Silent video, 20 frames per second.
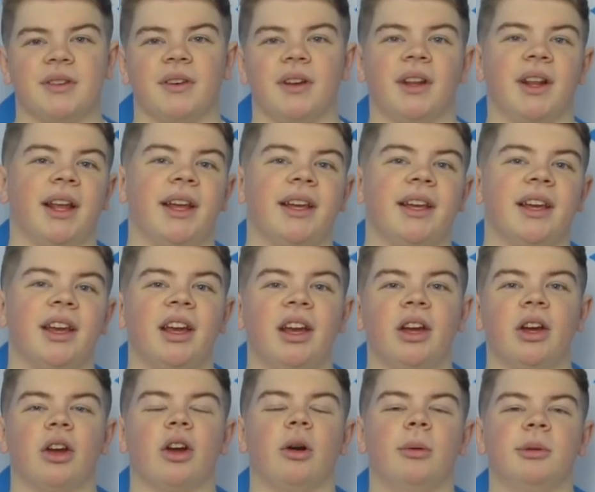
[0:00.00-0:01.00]
give it a like.
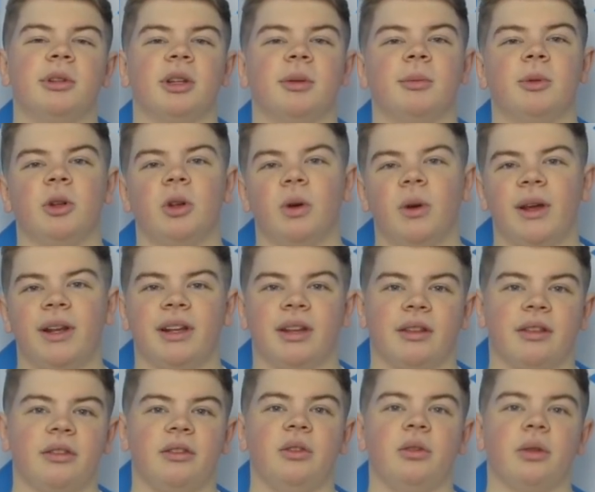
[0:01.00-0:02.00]
Comment down below
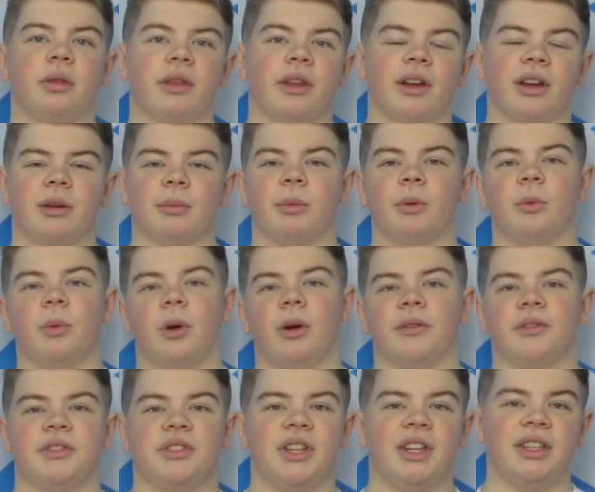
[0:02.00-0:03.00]
anything you think about what
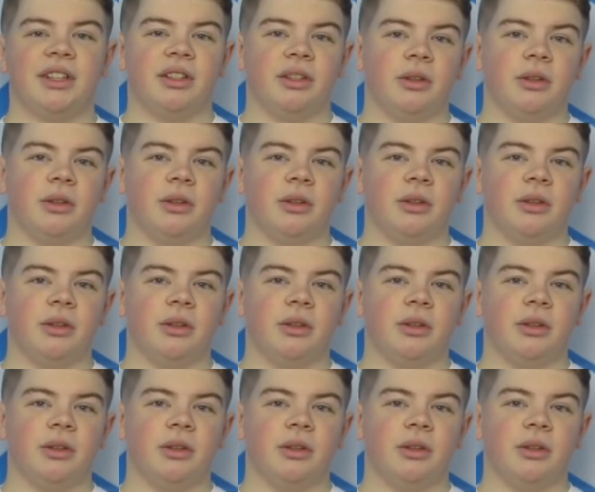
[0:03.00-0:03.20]
I've said.